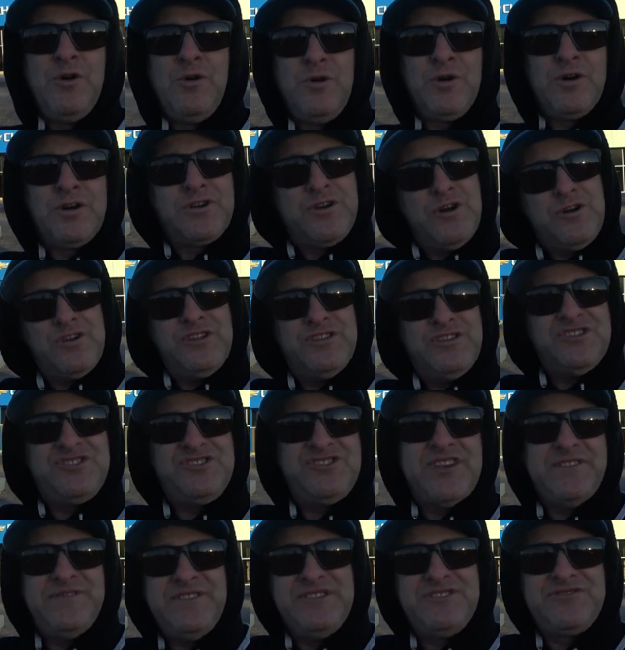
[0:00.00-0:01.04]
or go to the
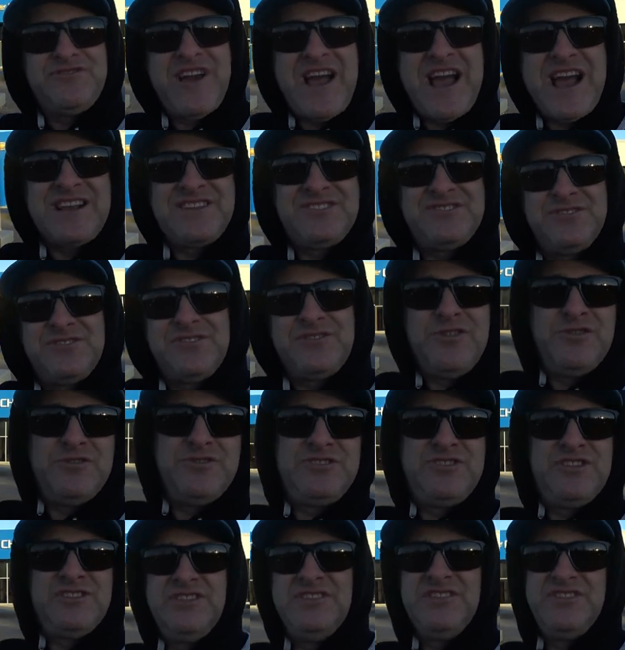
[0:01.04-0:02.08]
Chevy Trax, or go
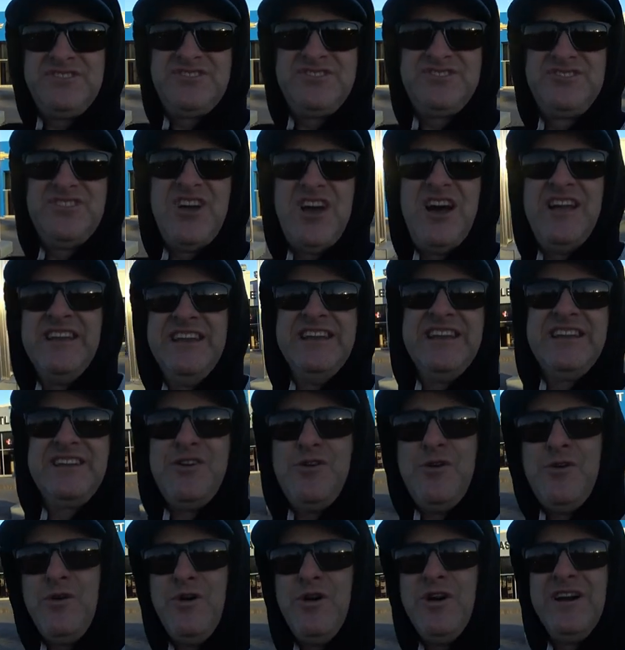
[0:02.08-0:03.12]
to the Sonic,
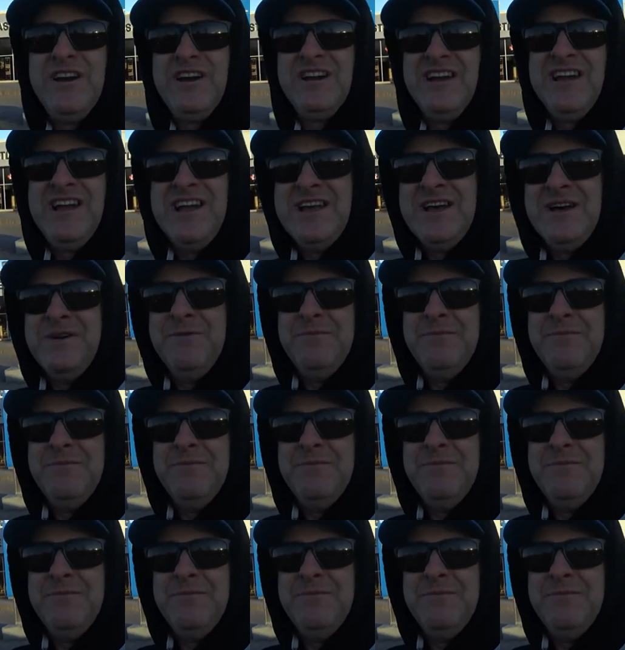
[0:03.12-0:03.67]
or